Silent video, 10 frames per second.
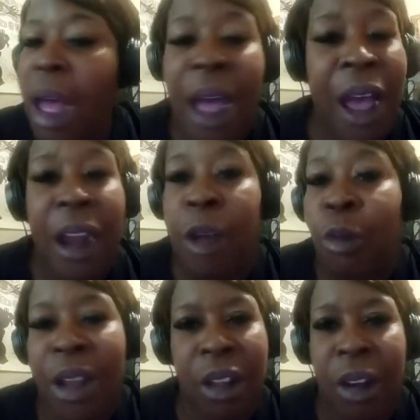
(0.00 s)
And it
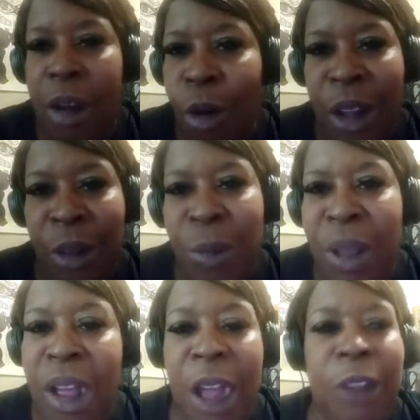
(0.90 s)
wasn't noticed
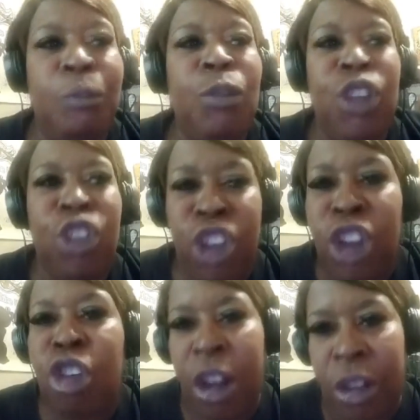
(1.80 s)
because she
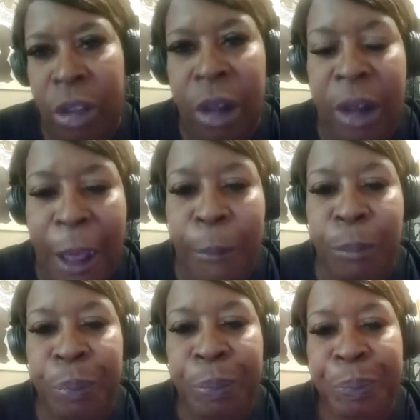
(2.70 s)
trusted
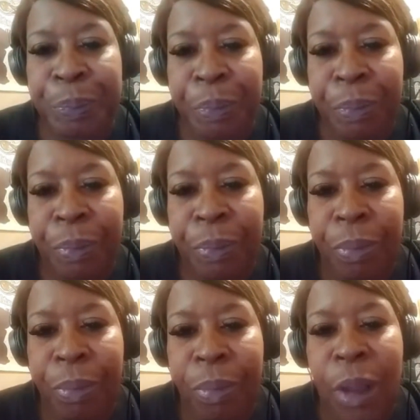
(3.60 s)
them
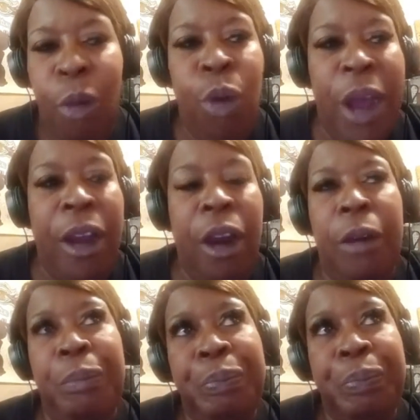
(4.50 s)
where